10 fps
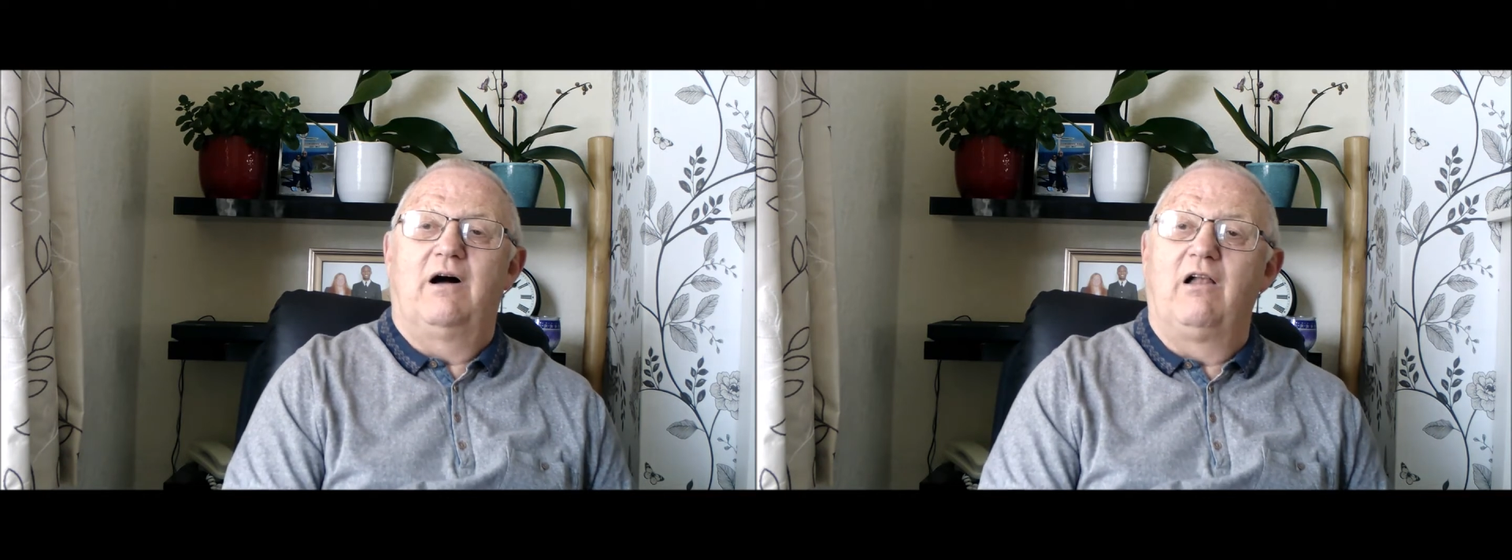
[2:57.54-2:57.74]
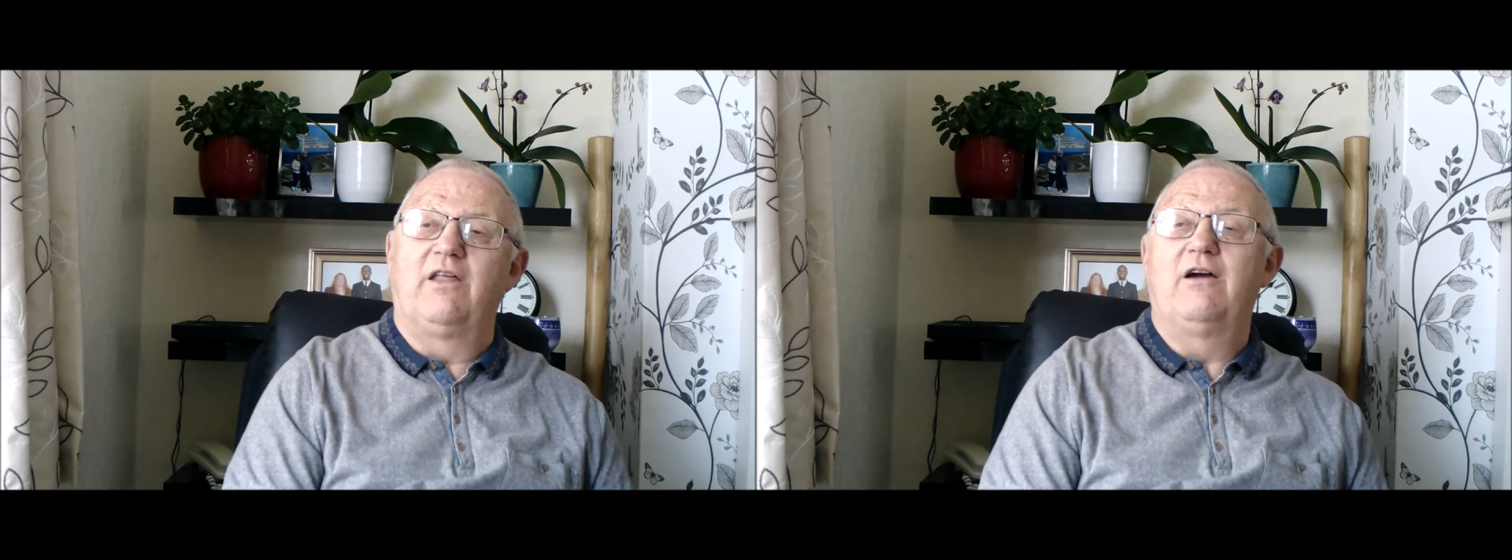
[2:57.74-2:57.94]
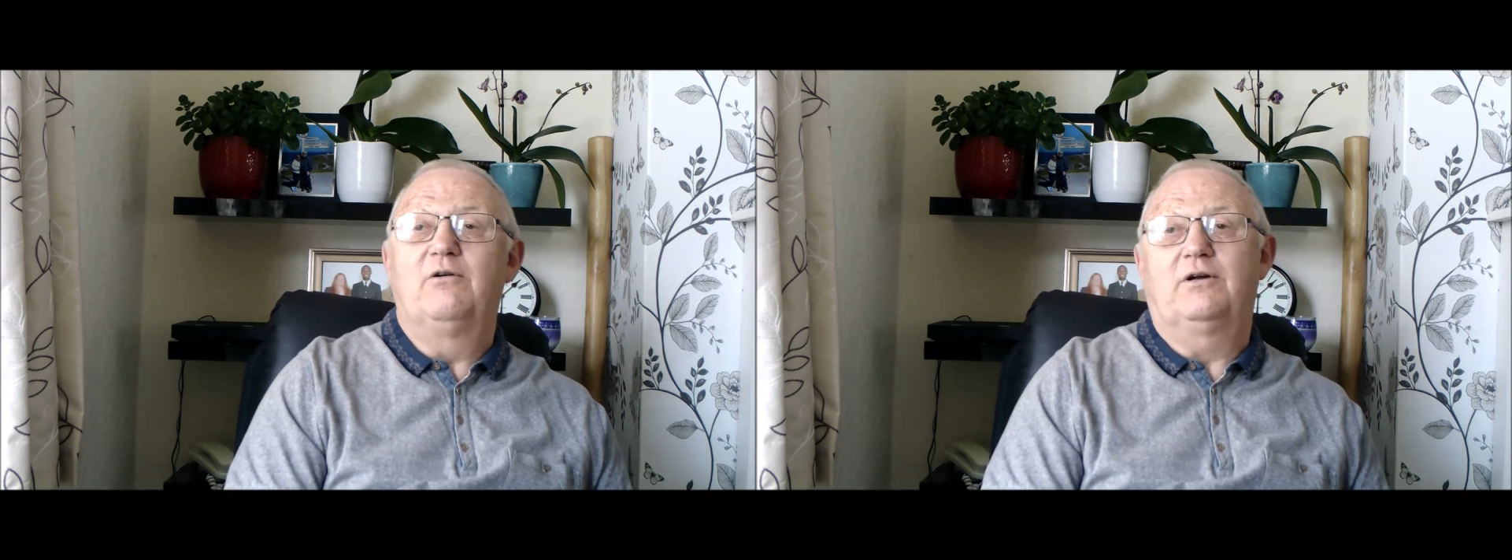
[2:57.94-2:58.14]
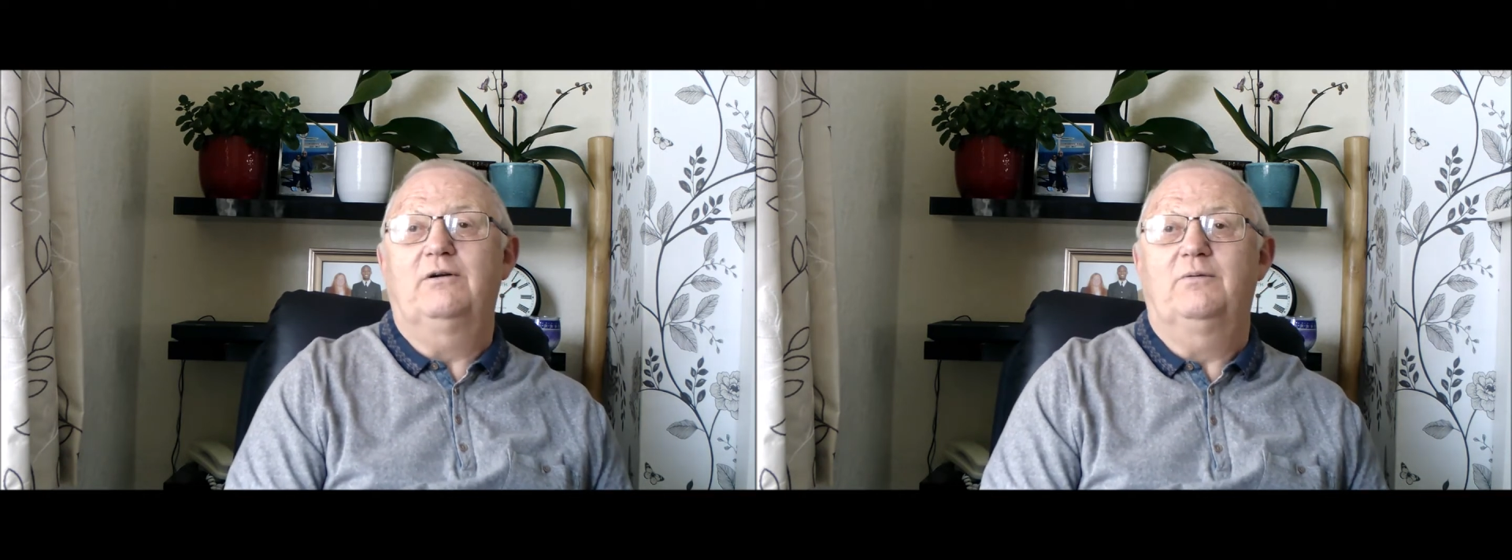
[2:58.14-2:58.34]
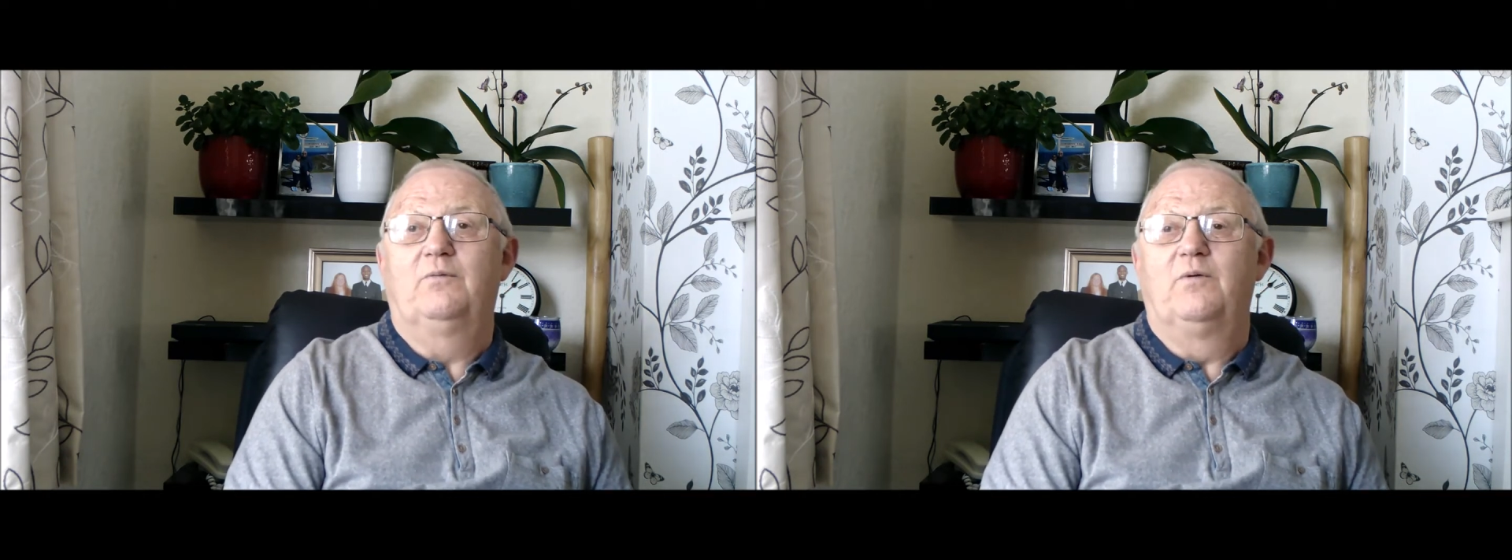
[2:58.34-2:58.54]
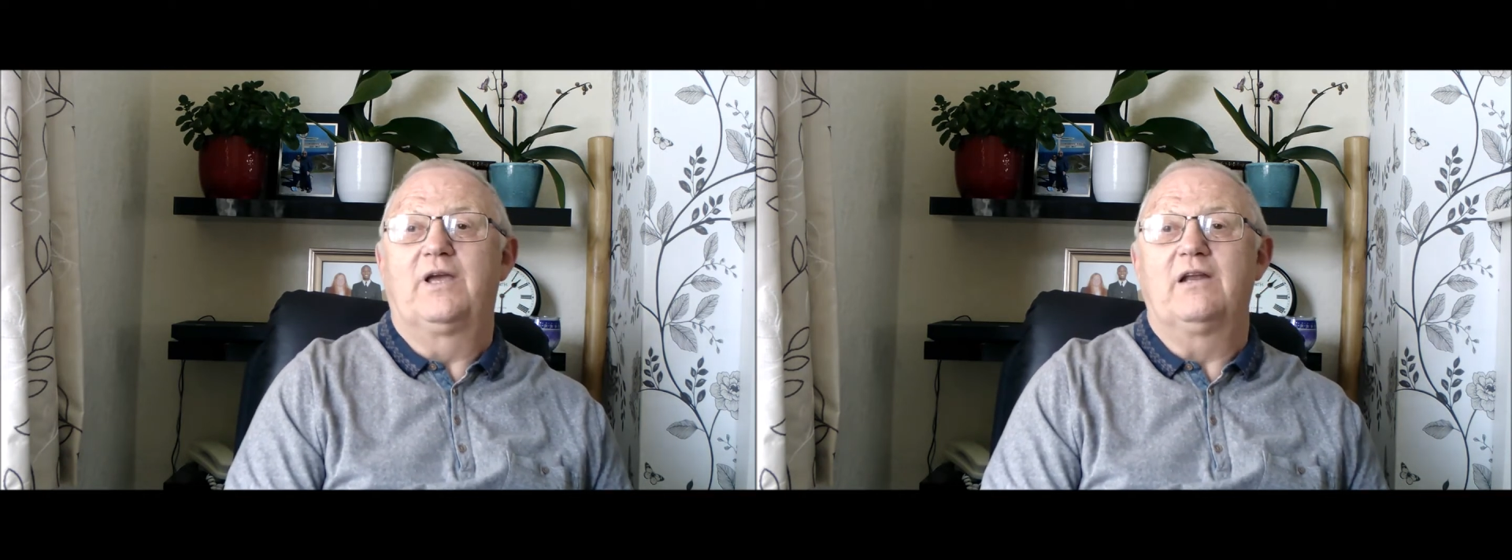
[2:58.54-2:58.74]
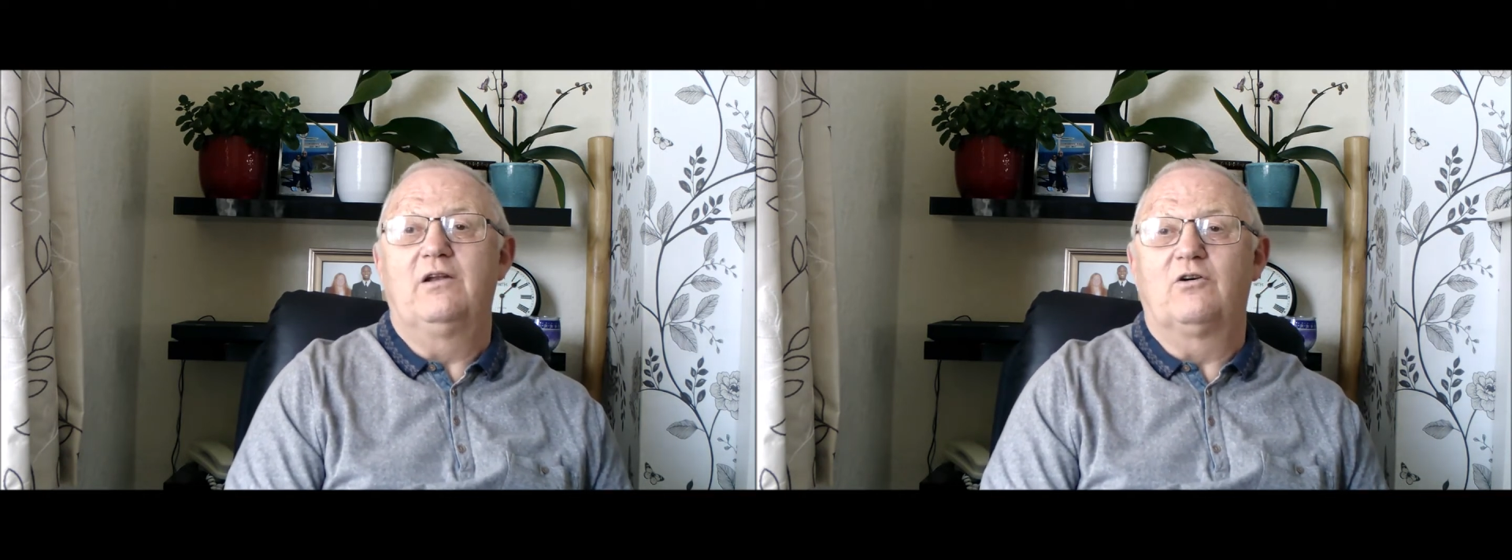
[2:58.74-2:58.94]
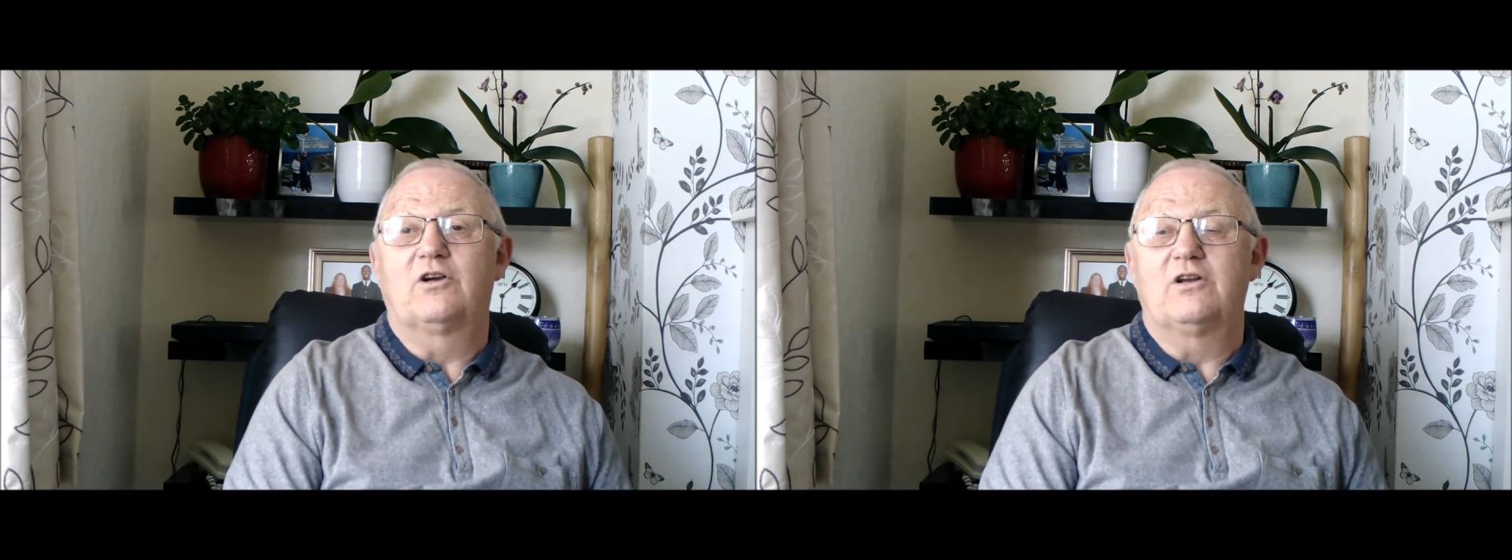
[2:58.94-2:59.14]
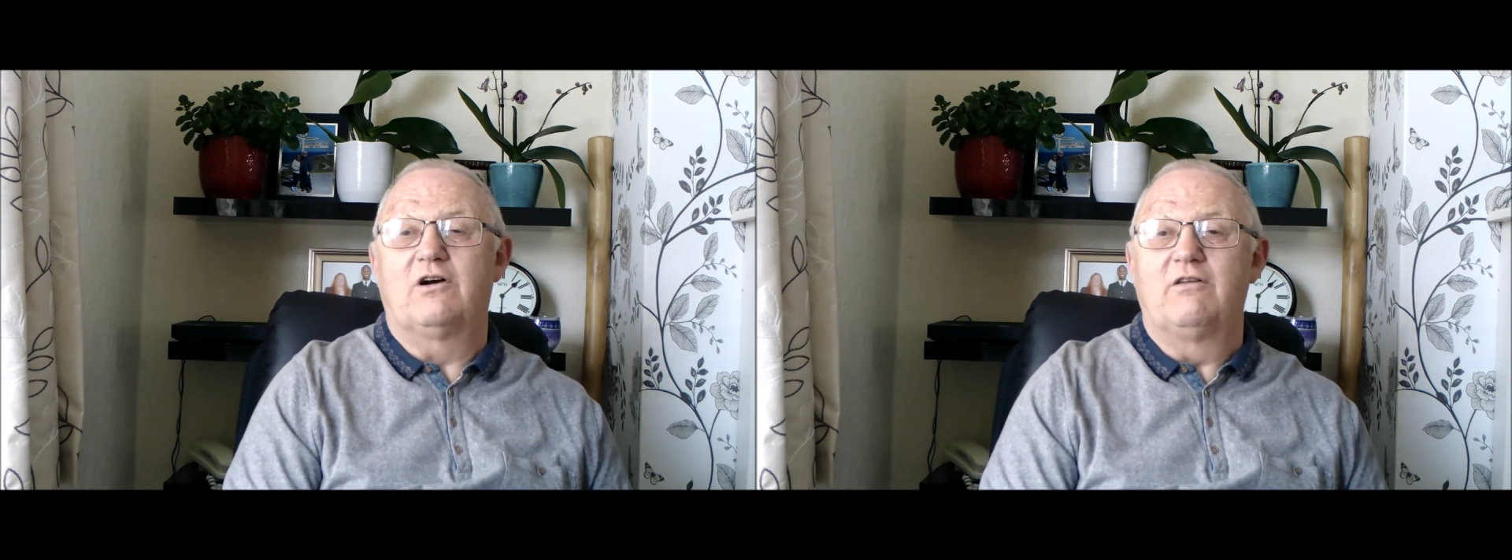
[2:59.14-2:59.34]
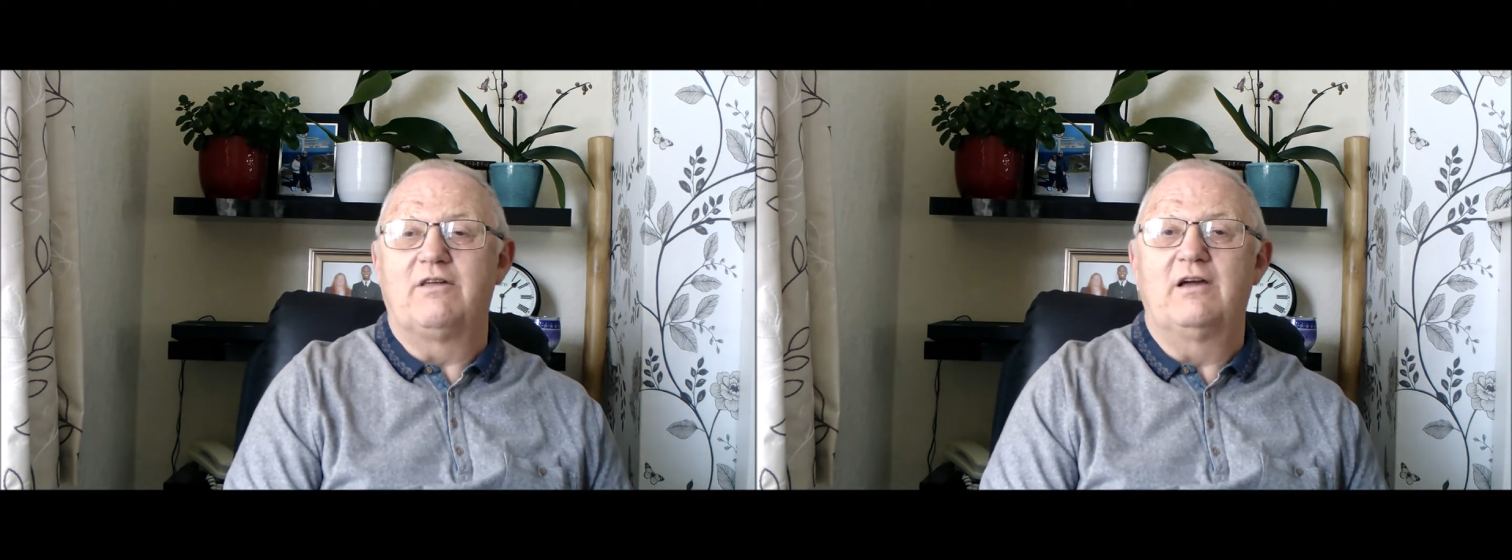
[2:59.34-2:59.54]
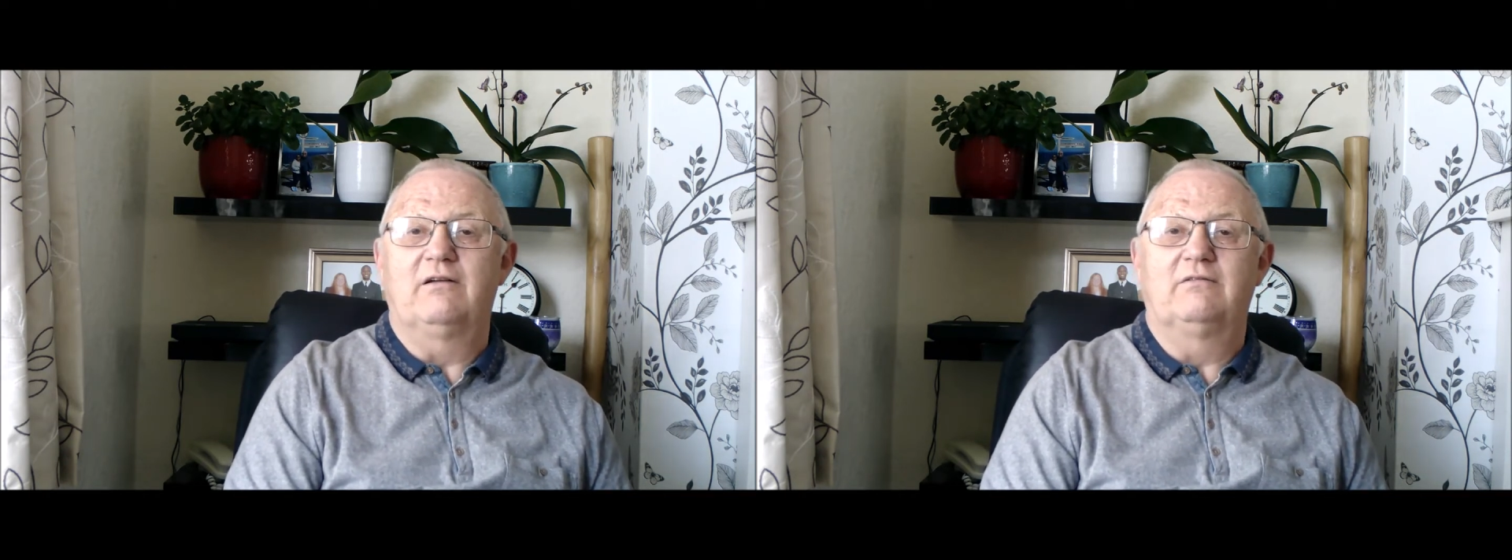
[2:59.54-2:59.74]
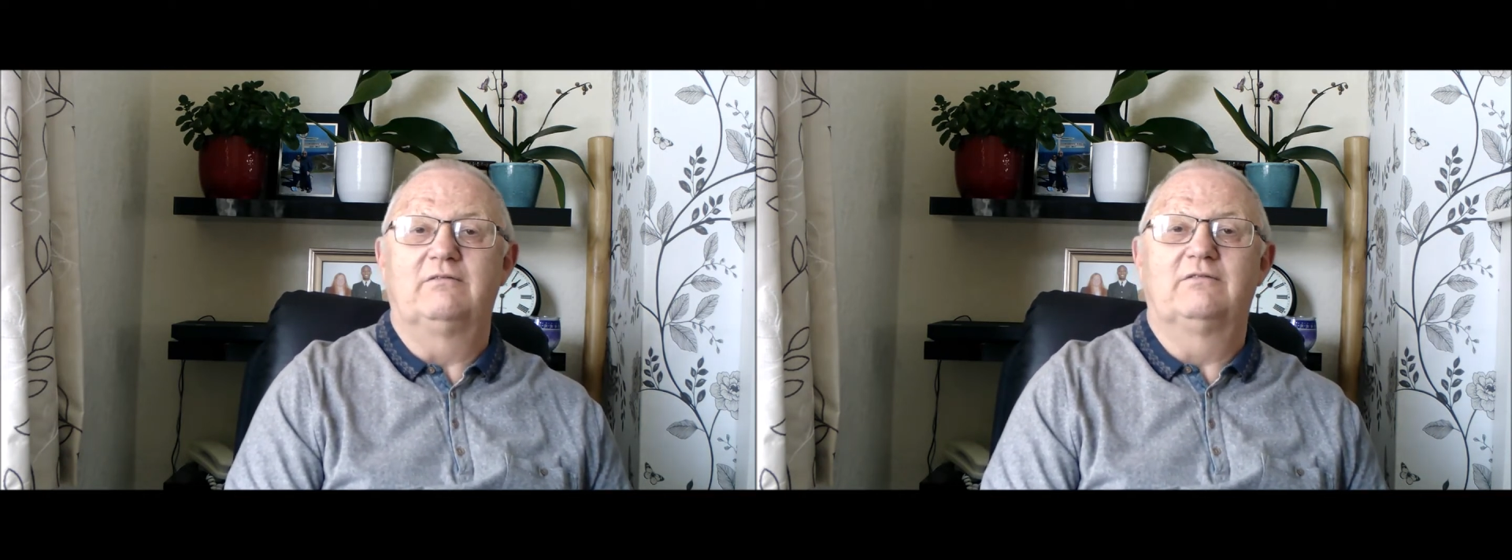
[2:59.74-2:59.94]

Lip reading: Although we can look at other